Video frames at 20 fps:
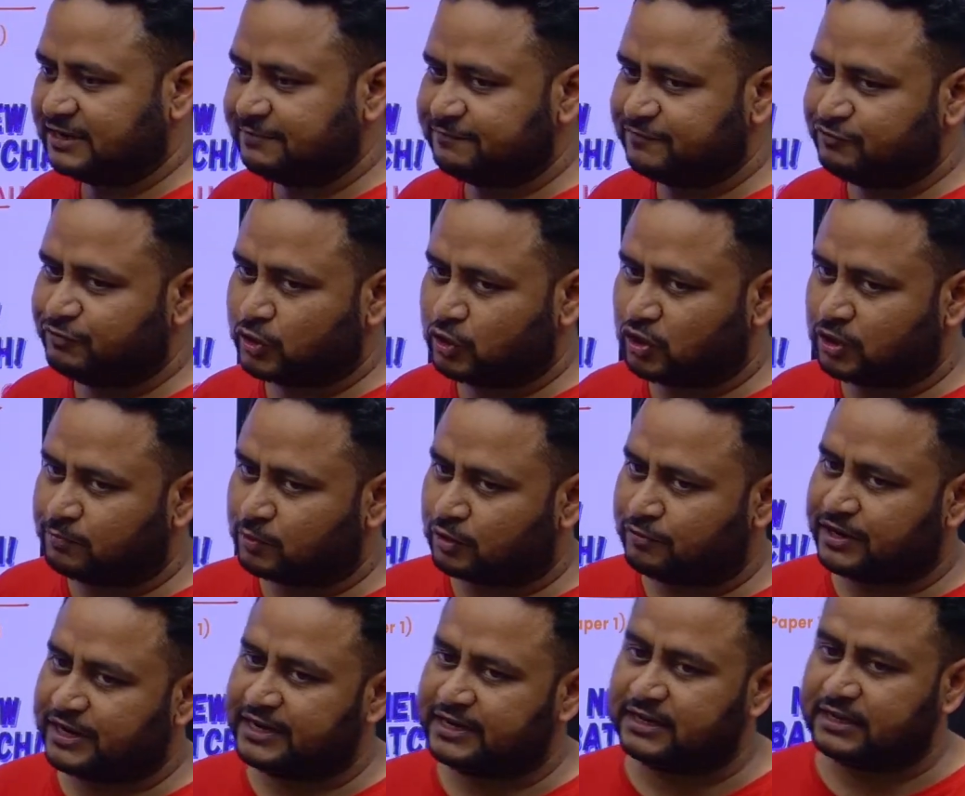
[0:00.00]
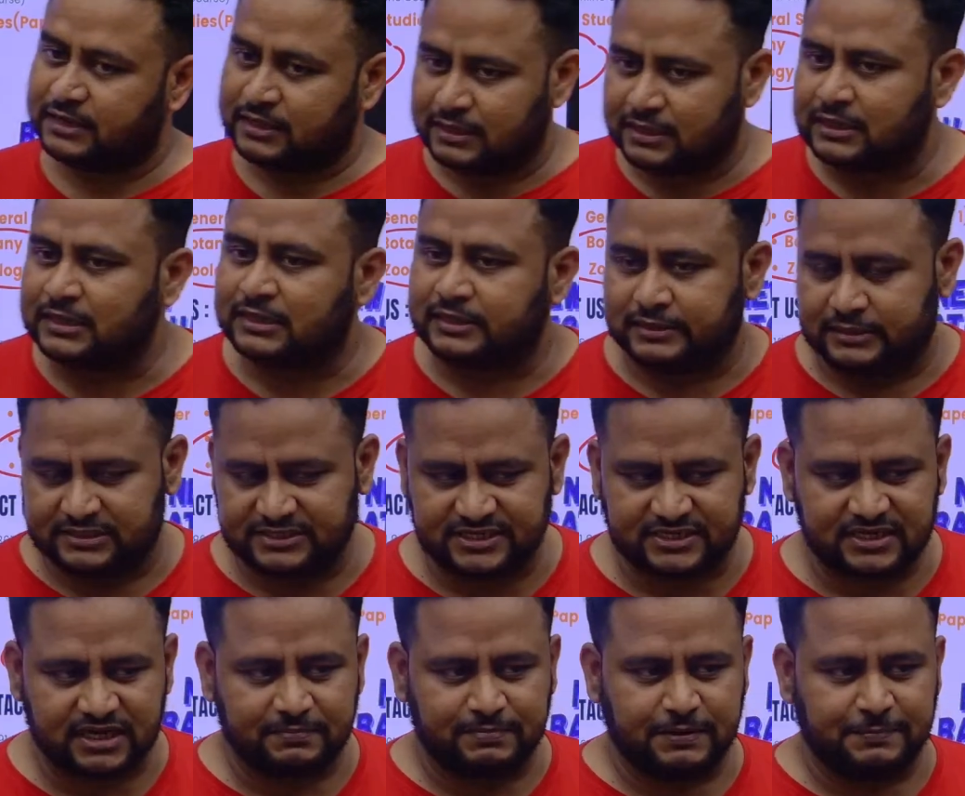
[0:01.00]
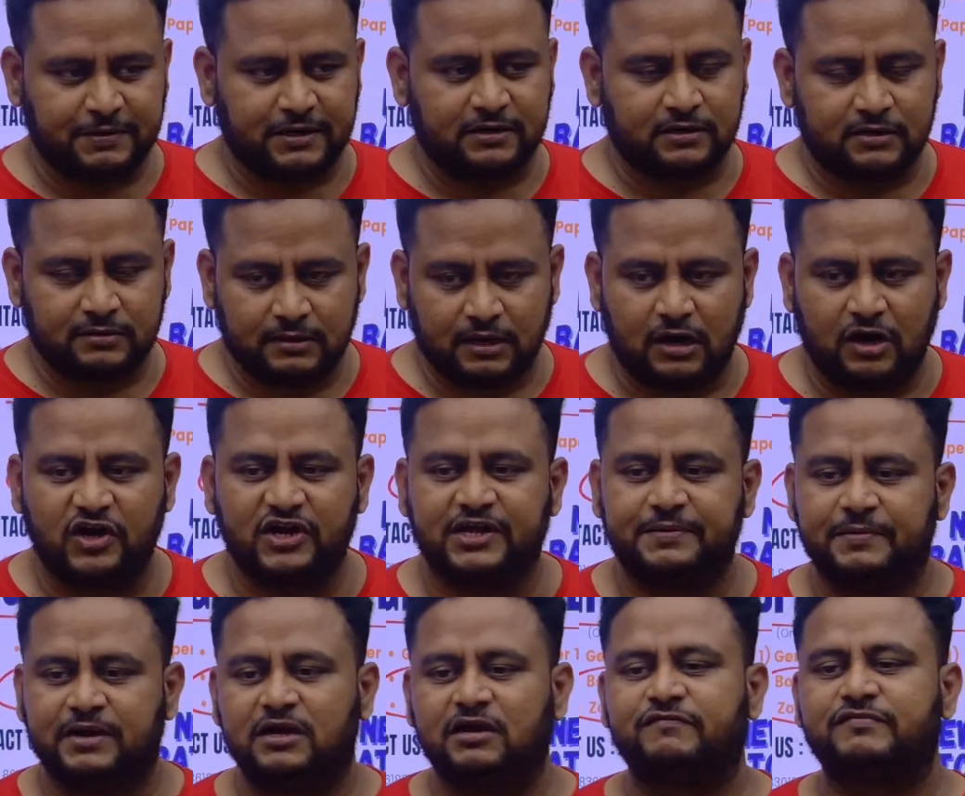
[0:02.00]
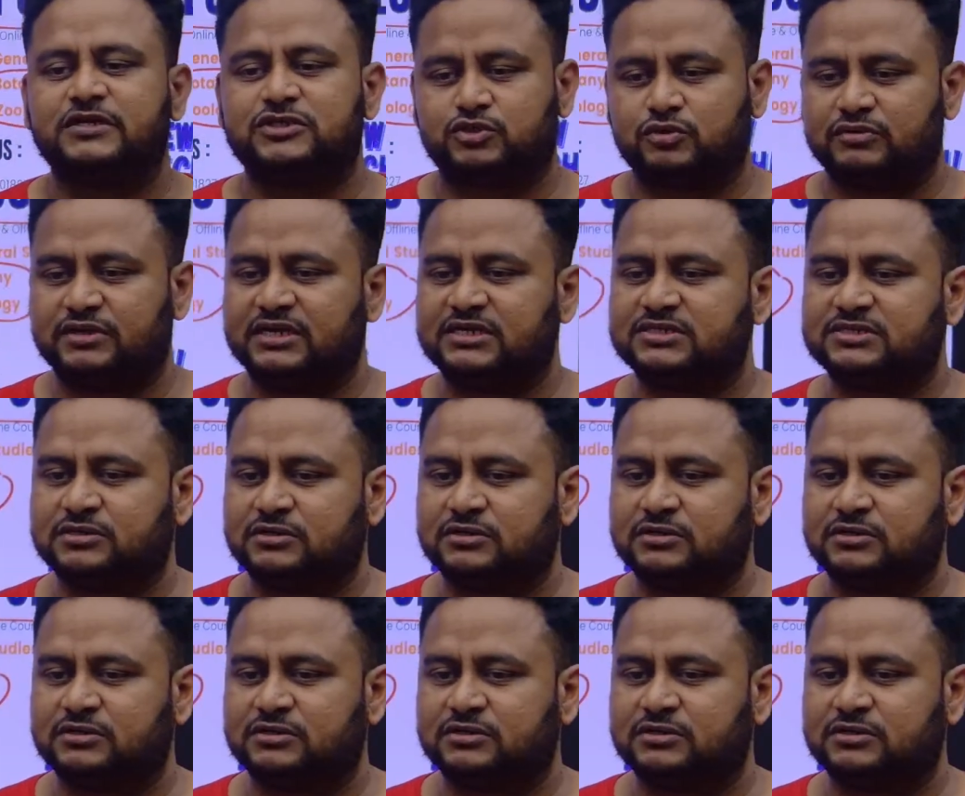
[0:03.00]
We were not providing general paper on demand of the students.